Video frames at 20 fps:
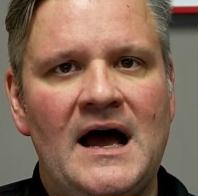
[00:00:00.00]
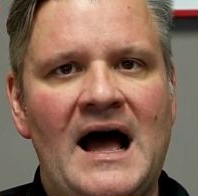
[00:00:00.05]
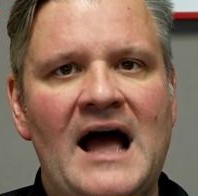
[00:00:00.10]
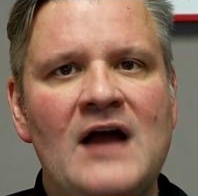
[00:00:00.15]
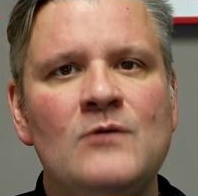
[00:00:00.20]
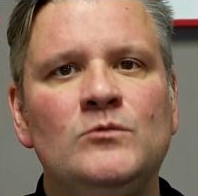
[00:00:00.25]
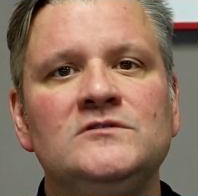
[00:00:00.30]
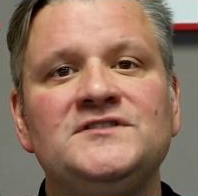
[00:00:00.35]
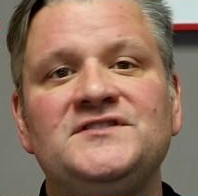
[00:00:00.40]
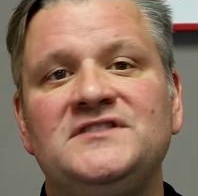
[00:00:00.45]

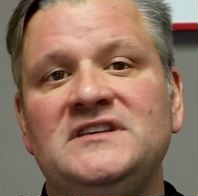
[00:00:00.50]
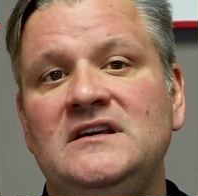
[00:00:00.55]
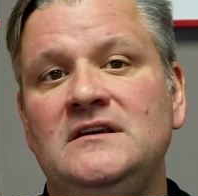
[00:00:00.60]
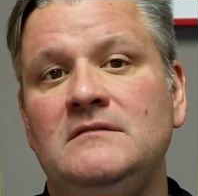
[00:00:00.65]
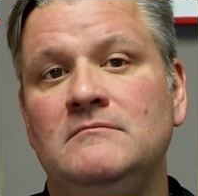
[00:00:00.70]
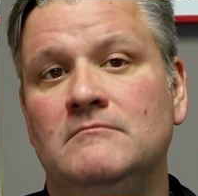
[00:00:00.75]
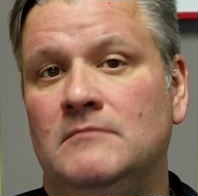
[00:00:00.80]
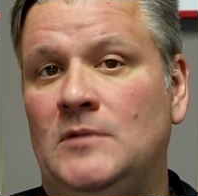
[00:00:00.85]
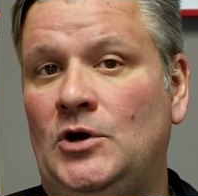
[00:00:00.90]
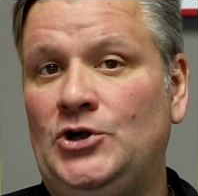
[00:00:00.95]
I will
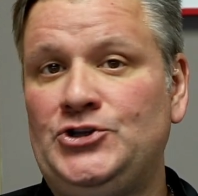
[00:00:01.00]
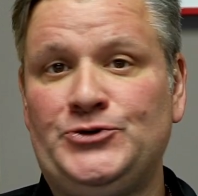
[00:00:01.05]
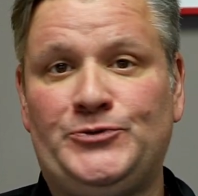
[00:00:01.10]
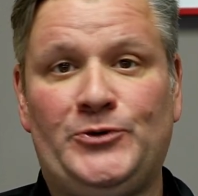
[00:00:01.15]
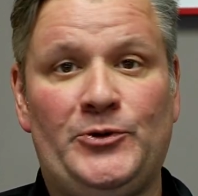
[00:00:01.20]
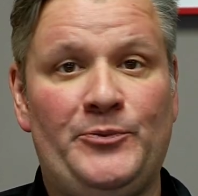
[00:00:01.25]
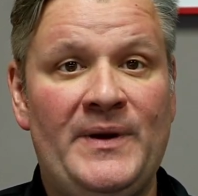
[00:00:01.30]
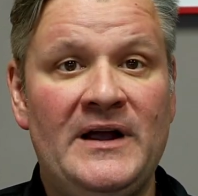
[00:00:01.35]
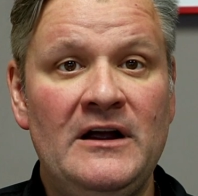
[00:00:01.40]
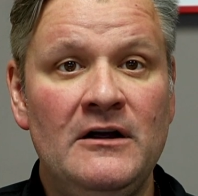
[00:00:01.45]
see
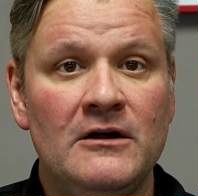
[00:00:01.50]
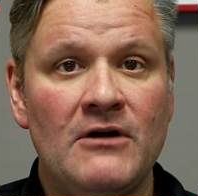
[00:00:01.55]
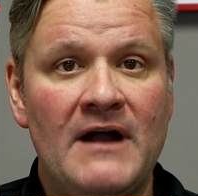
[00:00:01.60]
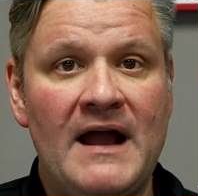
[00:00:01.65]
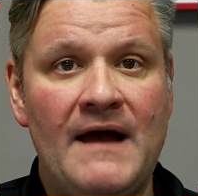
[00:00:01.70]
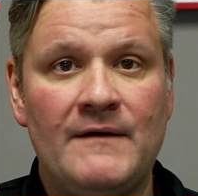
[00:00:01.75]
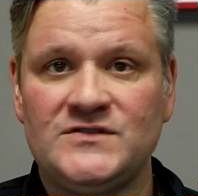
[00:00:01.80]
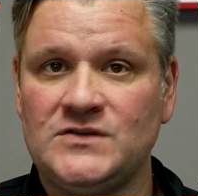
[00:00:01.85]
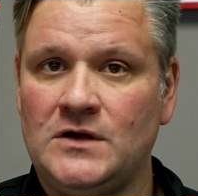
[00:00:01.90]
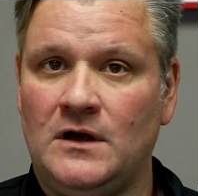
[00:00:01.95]
multiple
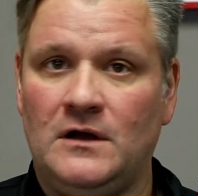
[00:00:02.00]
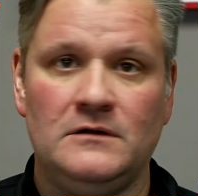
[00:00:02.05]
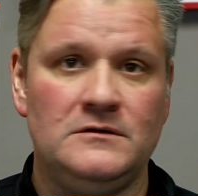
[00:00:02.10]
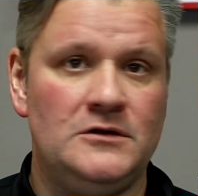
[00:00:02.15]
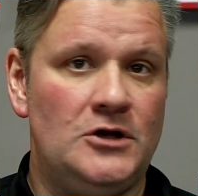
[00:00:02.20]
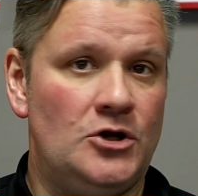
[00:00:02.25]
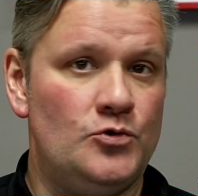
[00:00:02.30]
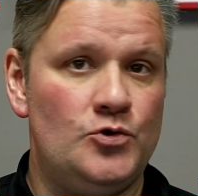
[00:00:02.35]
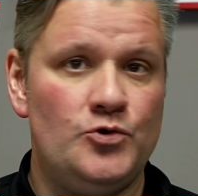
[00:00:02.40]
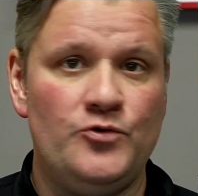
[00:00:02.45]
paragraphs
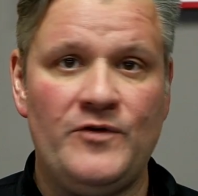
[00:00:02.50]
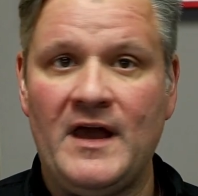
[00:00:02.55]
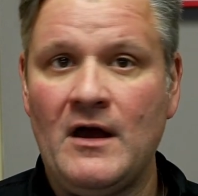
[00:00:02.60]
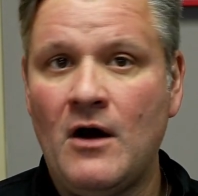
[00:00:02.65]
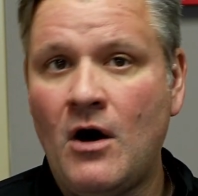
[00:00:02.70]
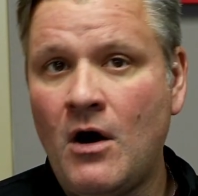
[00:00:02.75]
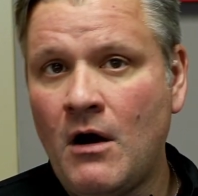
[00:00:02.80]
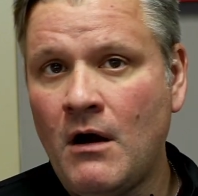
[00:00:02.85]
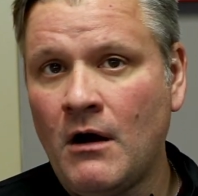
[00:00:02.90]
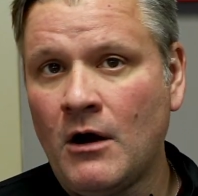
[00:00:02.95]
on, who they
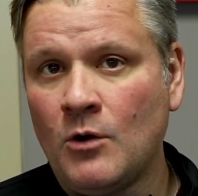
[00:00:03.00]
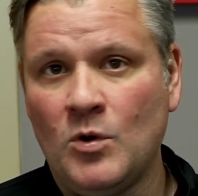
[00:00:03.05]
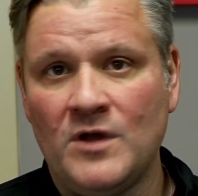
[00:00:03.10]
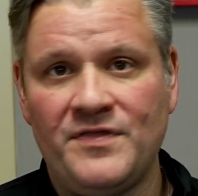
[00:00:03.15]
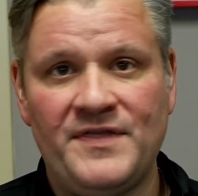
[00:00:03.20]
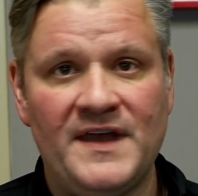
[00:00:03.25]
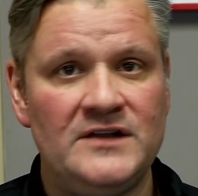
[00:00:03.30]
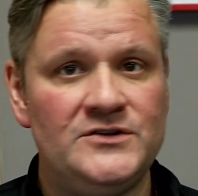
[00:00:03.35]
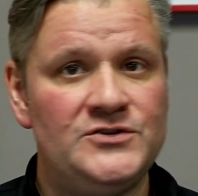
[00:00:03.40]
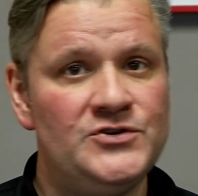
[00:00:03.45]
are,
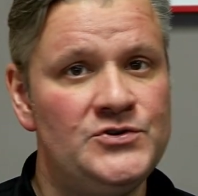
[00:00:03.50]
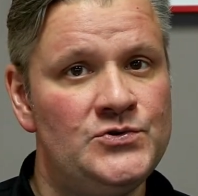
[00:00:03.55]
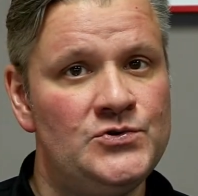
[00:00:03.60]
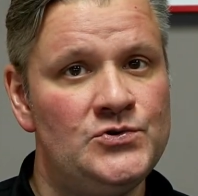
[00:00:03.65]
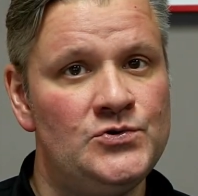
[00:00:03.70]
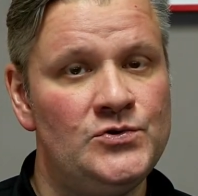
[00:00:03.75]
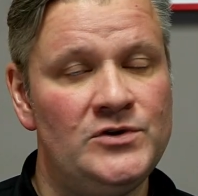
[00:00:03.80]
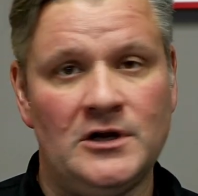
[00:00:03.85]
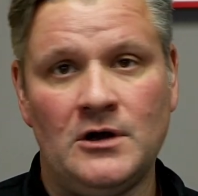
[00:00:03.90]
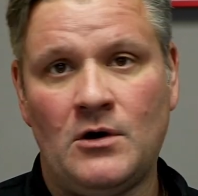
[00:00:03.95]
what they
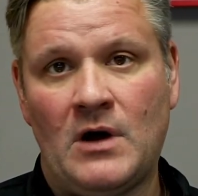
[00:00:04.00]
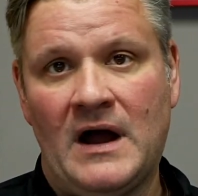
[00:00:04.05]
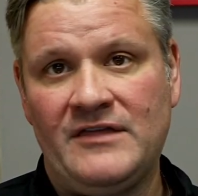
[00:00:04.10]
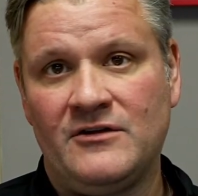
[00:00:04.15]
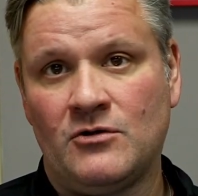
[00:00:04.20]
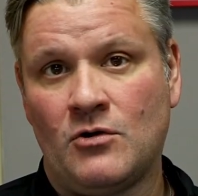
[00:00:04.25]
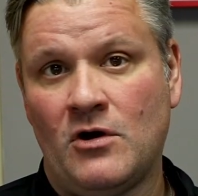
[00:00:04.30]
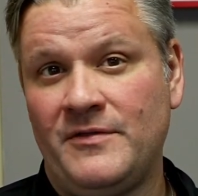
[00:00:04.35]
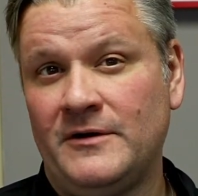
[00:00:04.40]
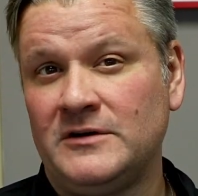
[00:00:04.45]
do,
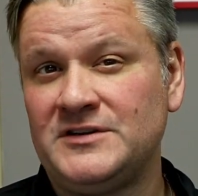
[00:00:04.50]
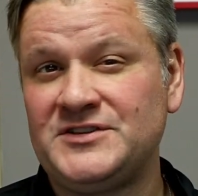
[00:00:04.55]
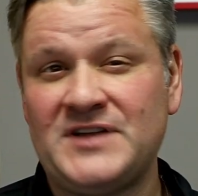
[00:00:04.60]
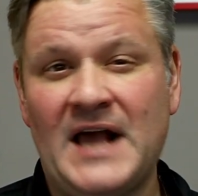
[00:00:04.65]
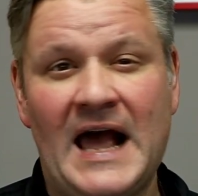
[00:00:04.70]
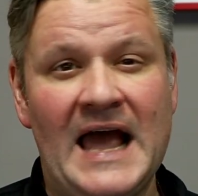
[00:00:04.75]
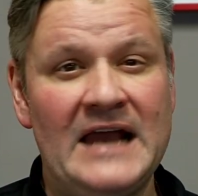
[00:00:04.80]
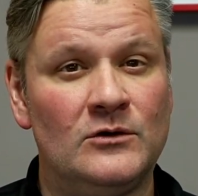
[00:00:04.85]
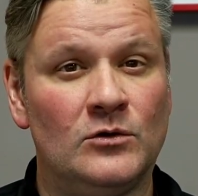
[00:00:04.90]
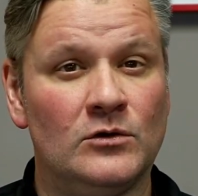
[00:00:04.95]
either on their
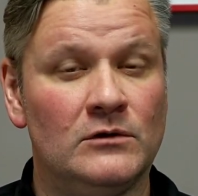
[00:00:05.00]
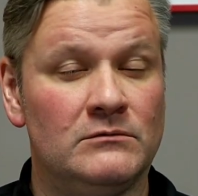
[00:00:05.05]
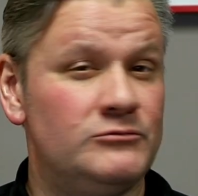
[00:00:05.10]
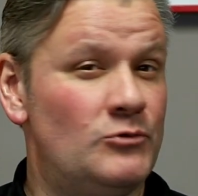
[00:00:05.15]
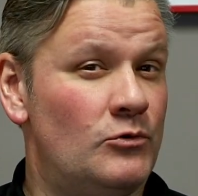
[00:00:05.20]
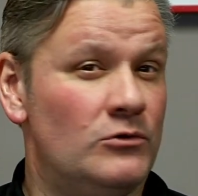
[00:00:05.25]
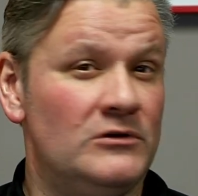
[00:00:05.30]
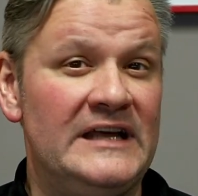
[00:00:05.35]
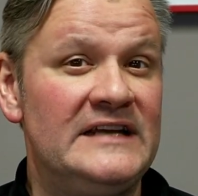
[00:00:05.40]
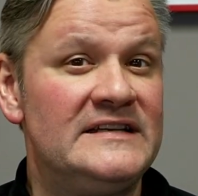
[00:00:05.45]
site or
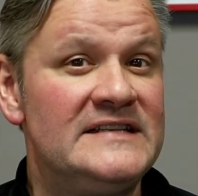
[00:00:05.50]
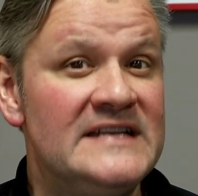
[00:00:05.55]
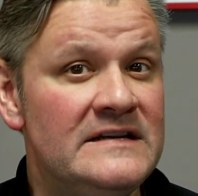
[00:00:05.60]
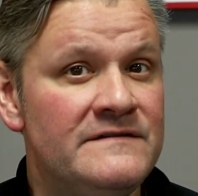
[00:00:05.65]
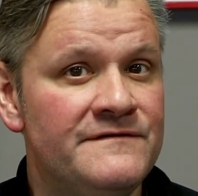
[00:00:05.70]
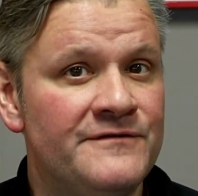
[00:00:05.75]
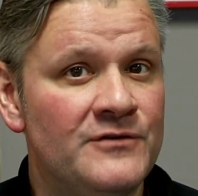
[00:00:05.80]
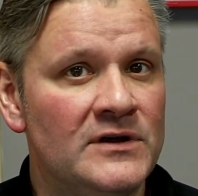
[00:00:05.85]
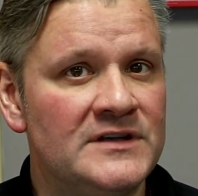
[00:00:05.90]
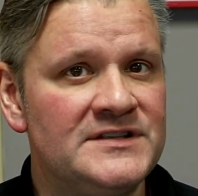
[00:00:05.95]

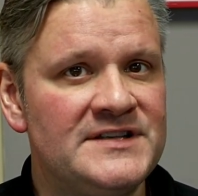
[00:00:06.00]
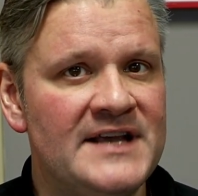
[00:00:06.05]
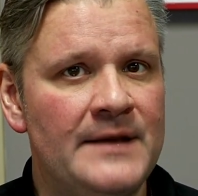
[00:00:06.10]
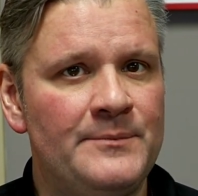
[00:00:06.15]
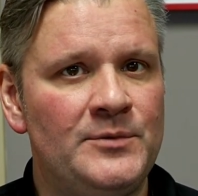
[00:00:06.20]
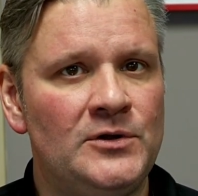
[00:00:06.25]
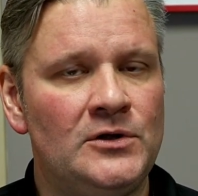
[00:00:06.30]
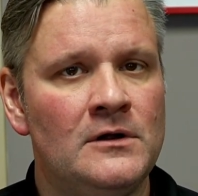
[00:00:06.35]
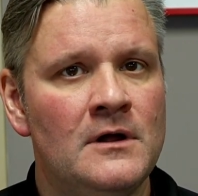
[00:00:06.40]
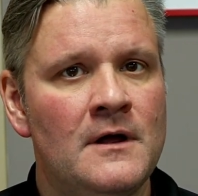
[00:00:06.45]
LinkedIn, for
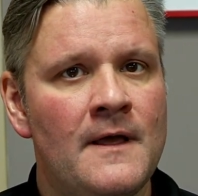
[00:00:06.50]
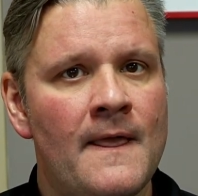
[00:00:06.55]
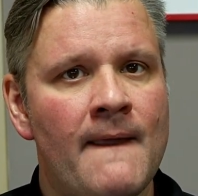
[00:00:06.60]
example,